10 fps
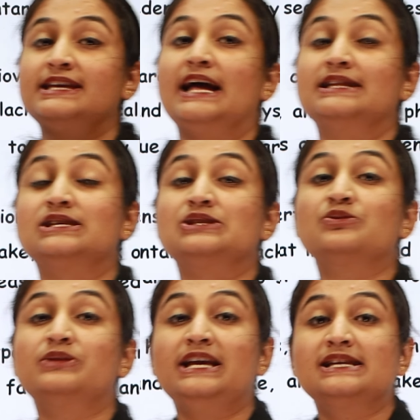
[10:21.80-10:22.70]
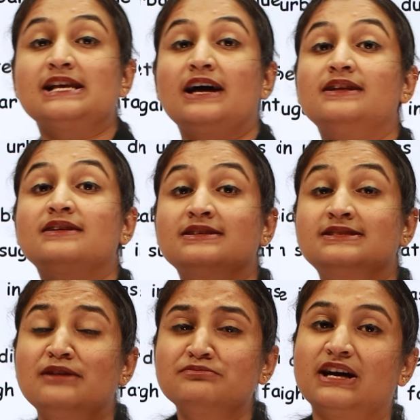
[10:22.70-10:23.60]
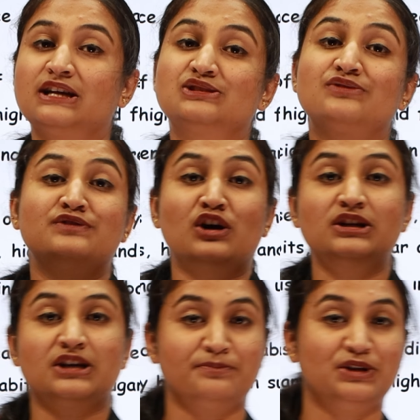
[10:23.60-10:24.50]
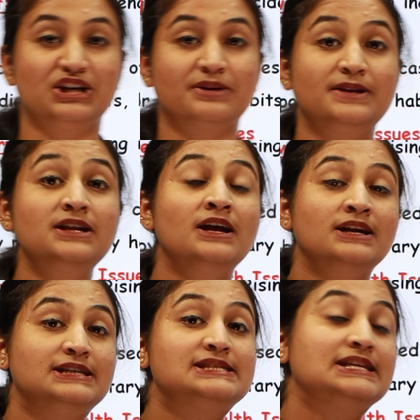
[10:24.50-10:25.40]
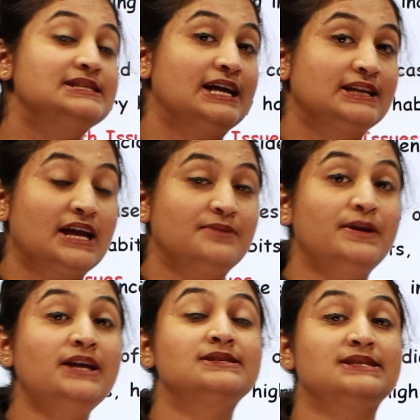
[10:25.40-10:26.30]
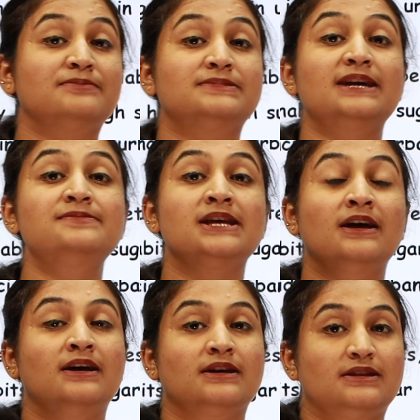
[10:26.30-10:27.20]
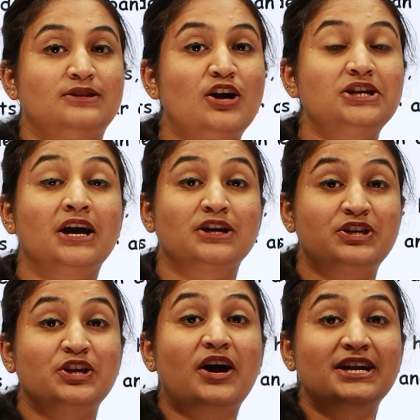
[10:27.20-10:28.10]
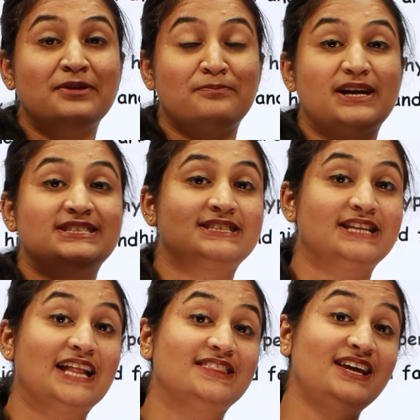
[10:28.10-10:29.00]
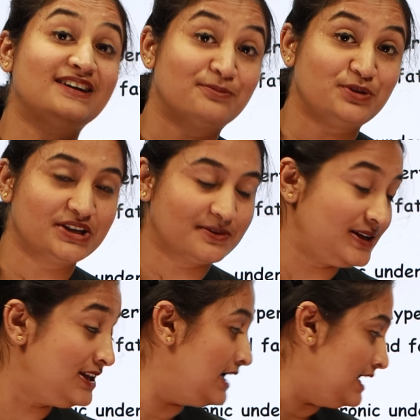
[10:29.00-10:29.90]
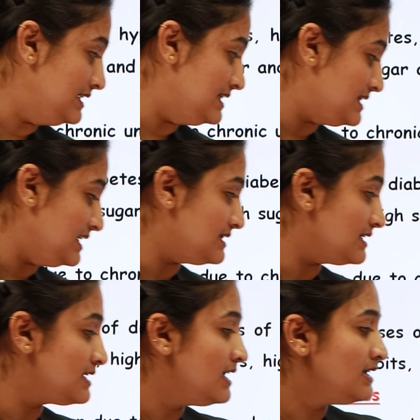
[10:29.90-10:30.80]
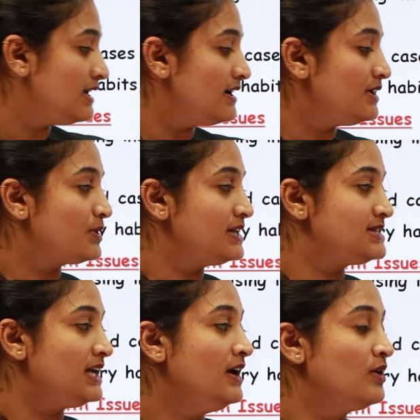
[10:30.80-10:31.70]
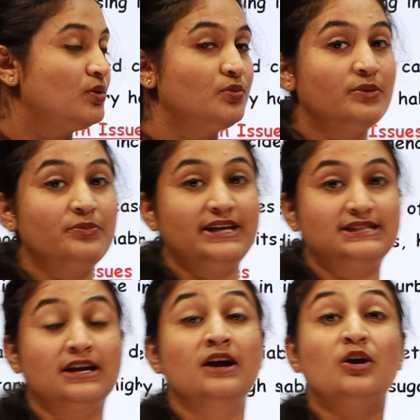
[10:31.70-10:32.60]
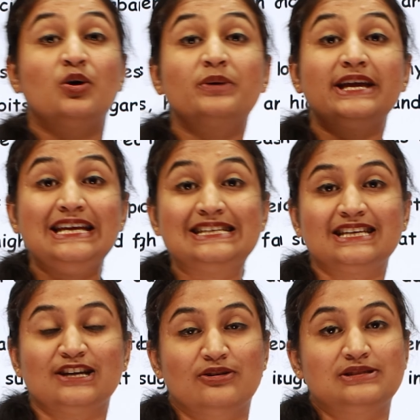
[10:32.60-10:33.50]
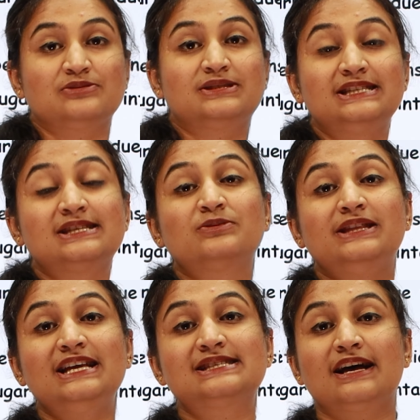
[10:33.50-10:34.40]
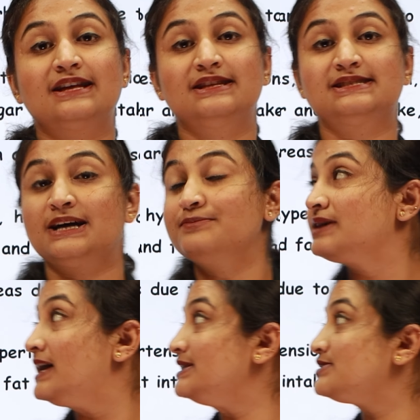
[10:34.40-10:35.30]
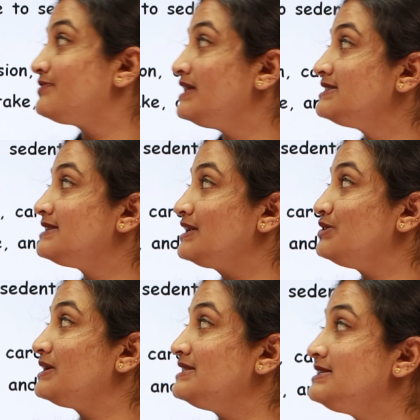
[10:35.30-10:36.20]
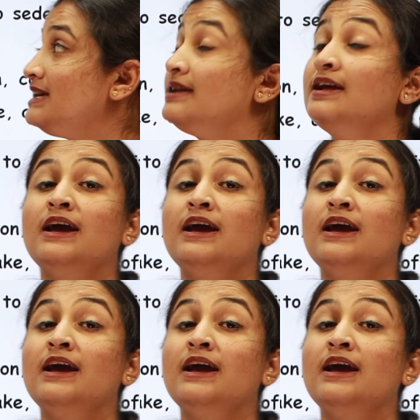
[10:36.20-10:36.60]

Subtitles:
cancer. So these are the some kinds of non-communicable disease that can be sometimes not cured much than the communicable diseases. Here you can see overweight, overeating also. So these are the some kinds of things that you can see